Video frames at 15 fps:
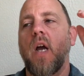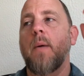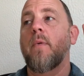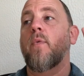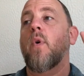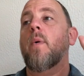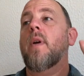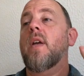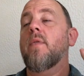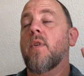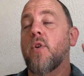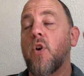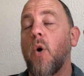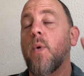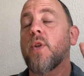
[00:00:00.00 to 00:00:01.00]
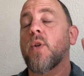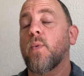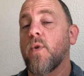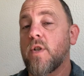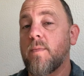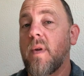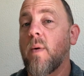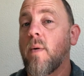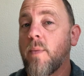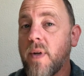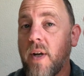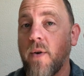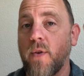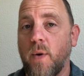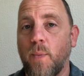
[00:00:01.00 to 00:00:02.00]
Before we even know what the words mean when we
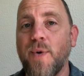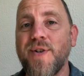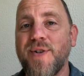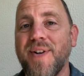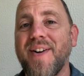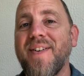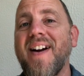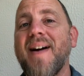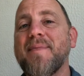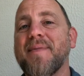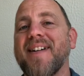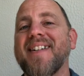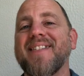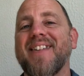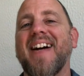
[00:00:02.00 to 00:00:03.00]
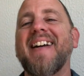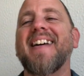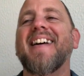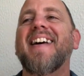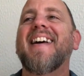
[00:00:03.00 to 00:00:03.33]
hear them, we're doing grammar, right?